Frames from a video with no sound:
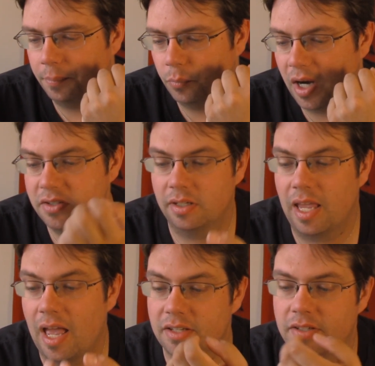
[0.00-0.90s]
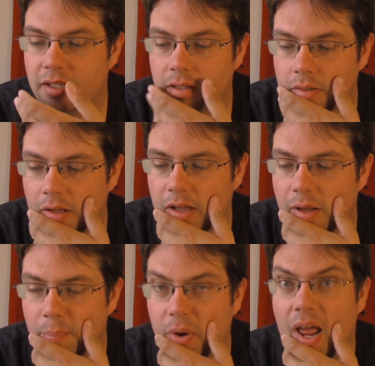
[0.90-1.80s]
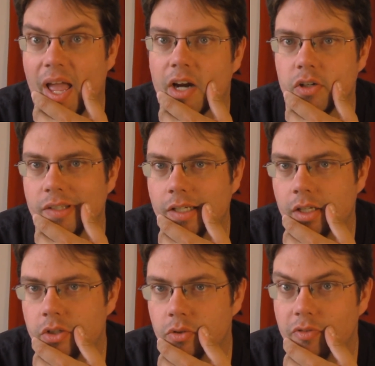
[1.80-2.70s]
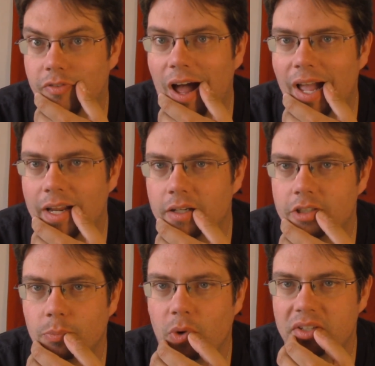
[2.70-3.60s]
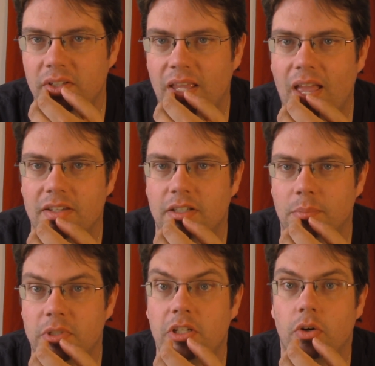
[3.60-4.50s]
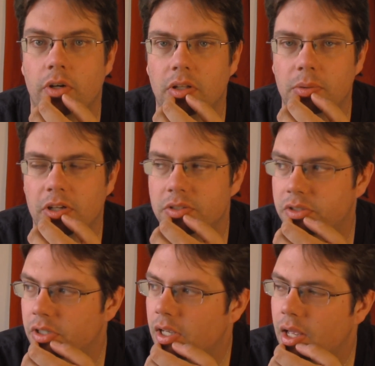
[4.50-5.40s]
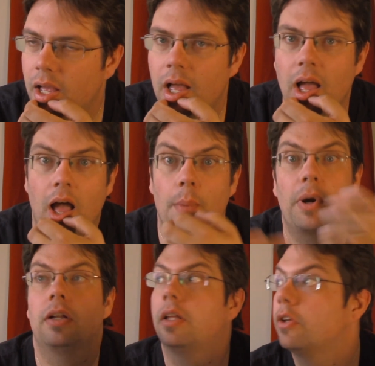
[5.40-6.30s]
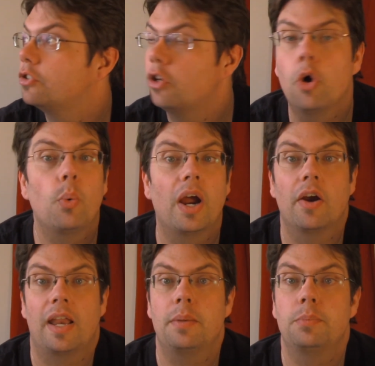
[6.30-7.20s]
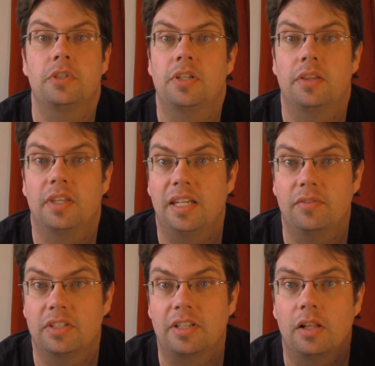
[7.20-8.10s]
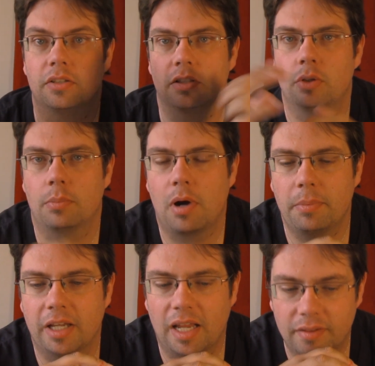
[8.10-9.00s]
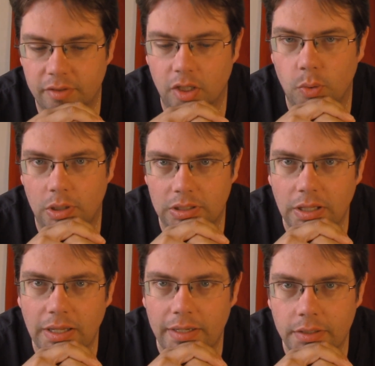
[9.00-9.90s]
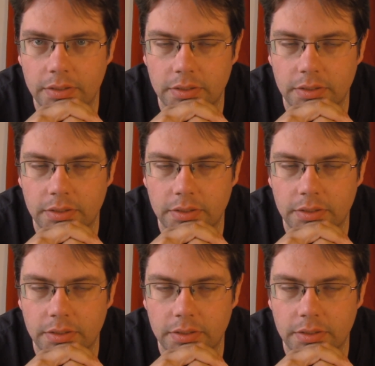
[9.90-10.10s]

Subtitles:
resin casting. But I actually need to find some resin casting material because apparently there's nowhere in Edmonton that even sells it. So I'm probably gonna have to go online